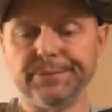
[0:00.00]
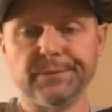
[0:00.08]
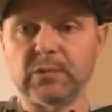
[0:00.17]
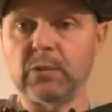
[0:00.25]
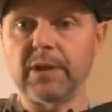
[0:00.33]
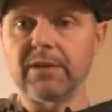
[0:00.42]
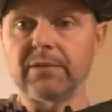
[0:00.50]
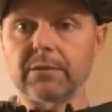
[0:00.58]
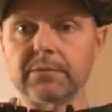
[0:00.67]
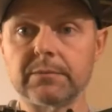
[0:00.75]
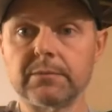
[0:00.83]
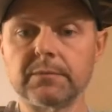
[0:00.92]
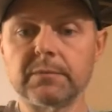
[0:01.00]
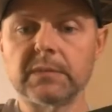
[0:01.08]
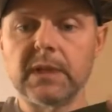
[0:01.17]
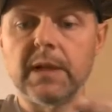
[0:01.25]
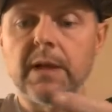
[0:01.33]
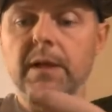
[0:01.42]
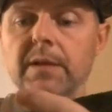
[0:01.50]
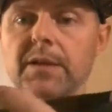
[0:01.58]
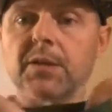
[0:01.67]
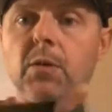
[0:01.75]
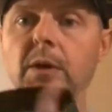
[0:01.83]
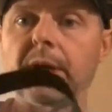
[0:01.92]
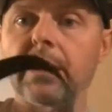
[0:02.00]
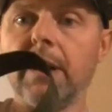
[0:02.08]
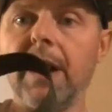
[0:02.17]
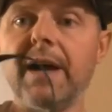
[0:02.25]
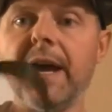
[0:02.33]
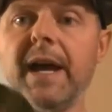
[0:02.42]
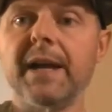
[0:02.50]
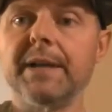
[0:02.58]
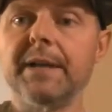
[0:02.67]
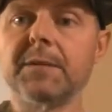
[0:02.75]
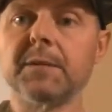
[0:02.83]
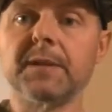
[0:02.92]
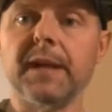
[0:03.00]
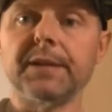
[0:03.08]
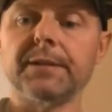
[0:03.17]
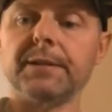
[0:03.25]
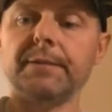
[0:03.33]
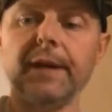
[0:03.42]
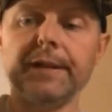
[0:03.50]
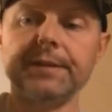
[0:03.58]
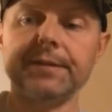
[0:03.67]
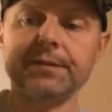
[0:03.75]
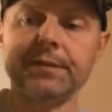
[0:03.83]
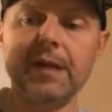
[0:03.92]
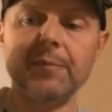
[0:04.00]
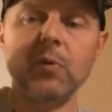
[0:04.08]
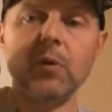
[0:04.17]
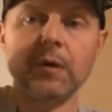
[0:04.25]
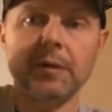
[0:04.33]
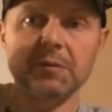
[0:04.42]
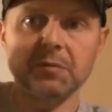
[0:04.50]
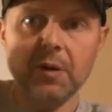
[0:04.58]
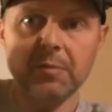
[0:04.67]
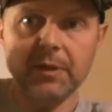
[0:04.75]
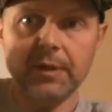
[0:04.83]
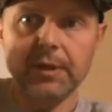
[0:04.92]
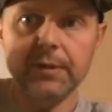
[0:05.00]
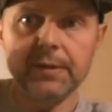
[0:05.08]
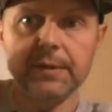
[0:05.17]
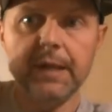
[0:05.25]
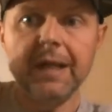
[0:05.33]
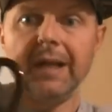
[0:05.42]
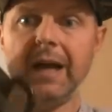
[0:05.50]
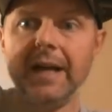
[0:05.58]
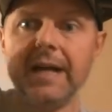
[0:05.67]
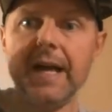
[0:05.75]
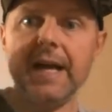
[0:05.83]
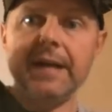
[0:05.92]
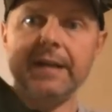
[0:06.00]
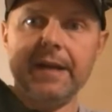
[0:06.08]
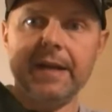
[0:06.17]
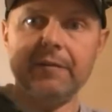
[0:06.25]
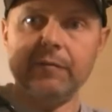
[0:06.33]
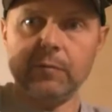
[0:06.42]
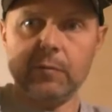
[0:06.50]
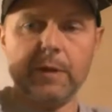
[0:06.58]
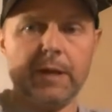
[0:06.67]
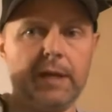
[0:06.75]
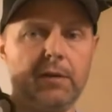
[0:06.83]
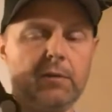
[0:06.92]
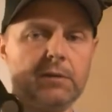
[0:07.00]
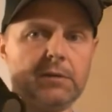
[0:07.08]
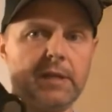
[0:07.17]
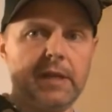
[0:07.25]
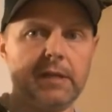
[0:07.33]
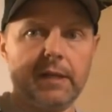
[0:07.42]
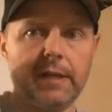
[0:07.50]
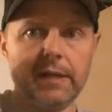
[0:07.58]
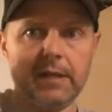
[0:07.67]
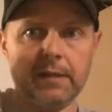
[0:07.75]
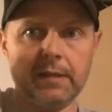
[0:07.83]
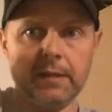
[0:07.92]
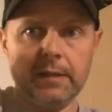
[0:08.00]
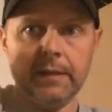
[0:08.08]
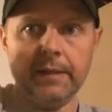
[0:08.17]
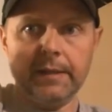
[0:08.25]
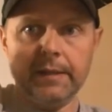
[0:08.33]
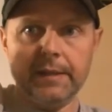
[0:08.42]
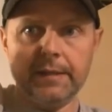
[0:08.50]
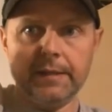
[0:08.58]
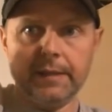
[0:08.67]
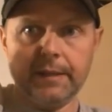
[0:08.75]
whatever. This hook here I added. This was actually a ratchet strap hook that was rubber coated. I added that for when I get on state land and